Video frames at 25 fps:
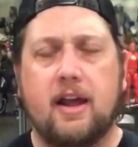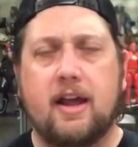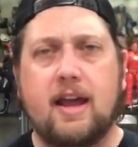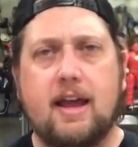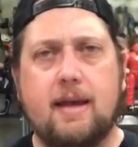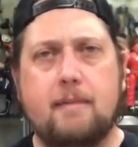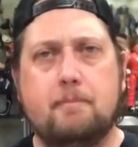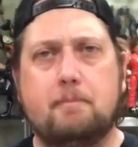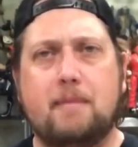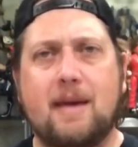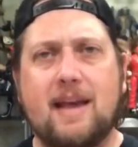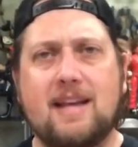
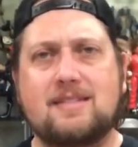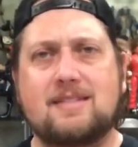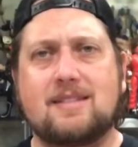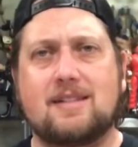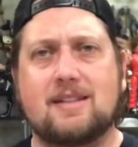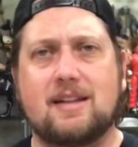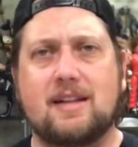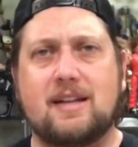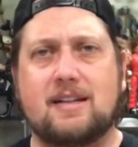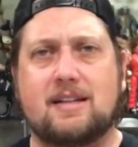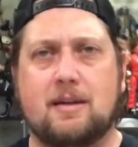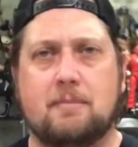It
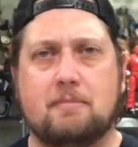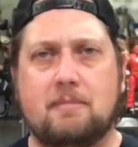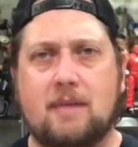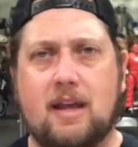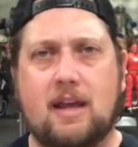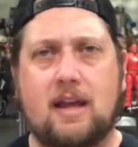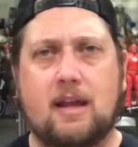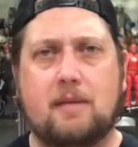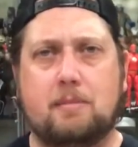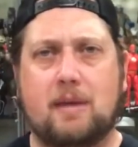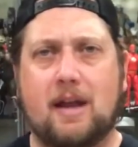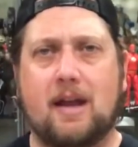basically, to
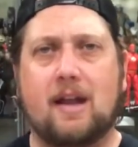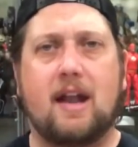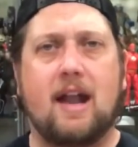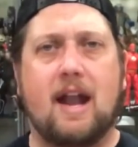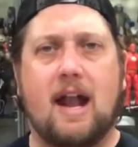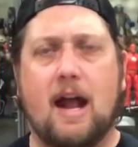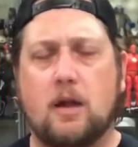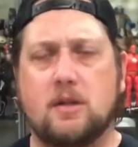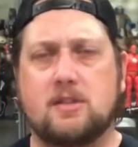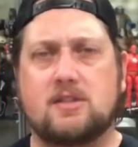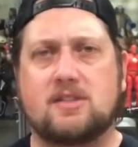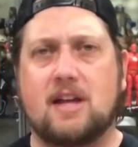me, being an
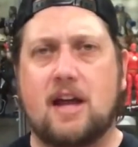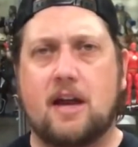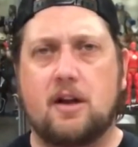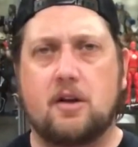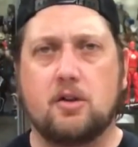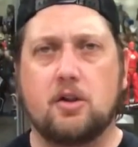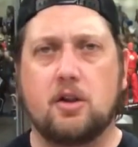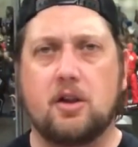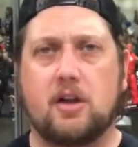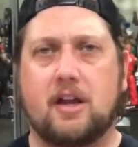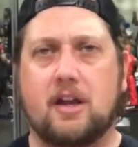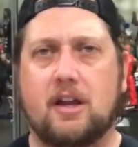
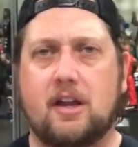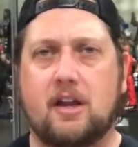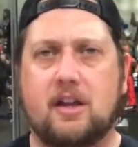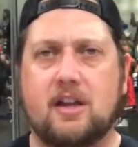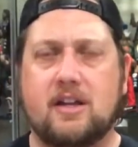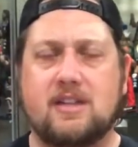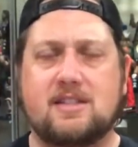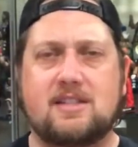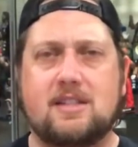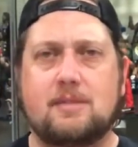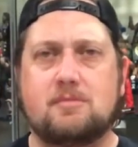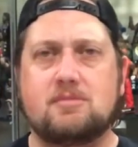outsider looking in,
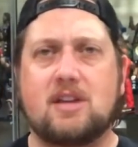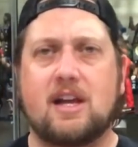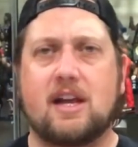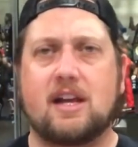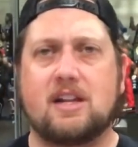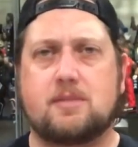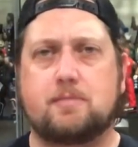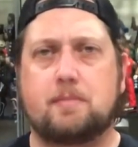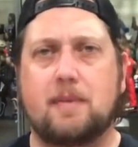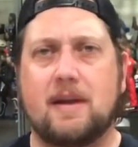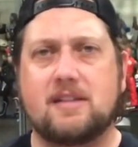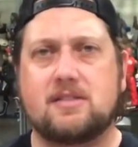it seems like
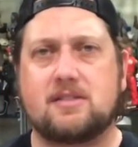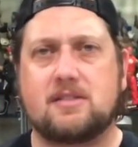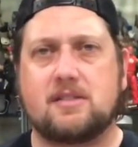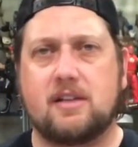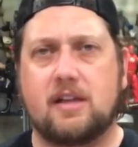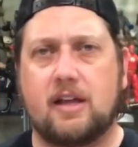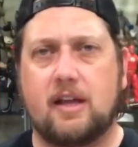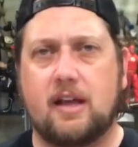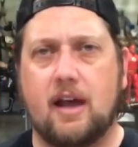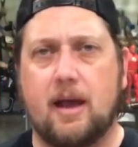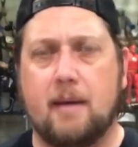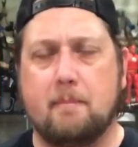it's
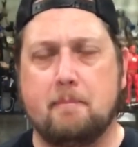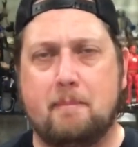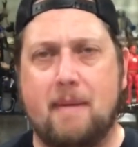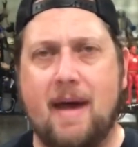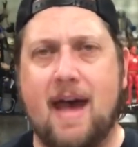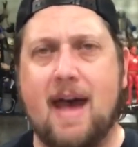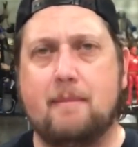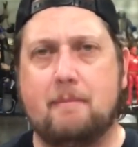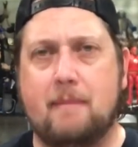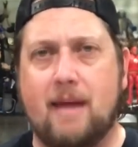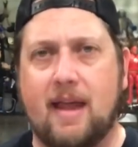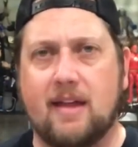basically a
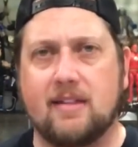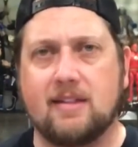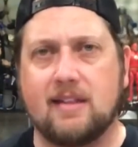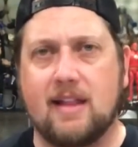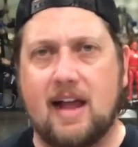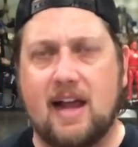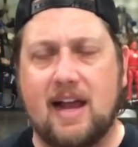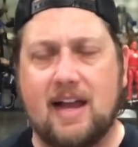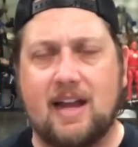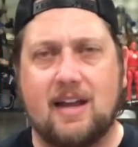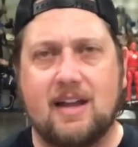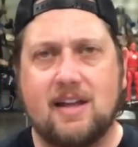Batman
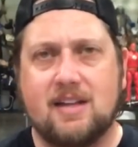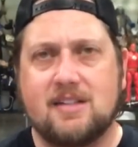line.